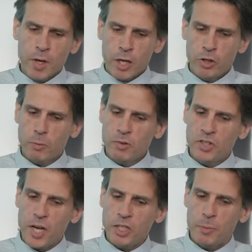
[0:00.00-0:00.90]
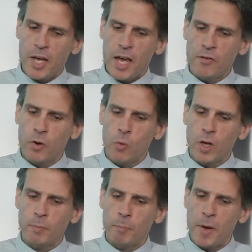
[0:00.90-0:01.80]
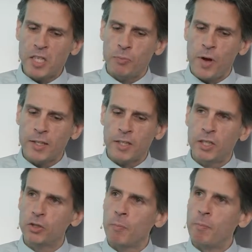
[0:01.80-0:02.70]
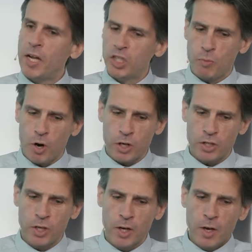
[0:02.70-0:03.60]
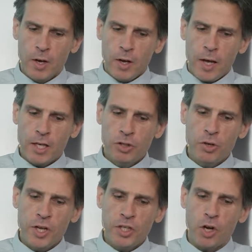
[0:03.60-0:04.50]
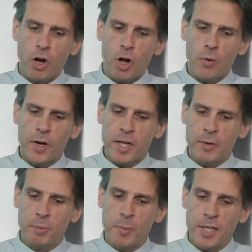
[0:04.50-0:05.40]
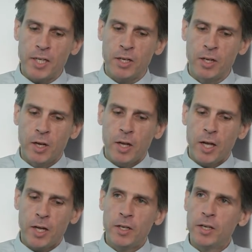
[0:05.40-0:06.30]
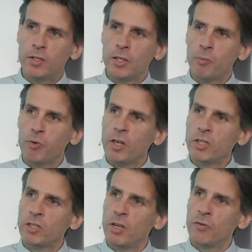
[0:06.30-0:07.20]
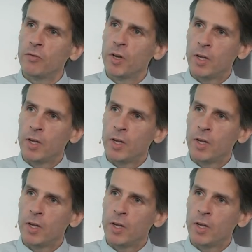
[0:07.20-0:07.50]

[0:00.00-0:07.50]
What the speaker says: in terms of changing behavior, what best practices or benchmarks has Tunisia already implemented and is in the process of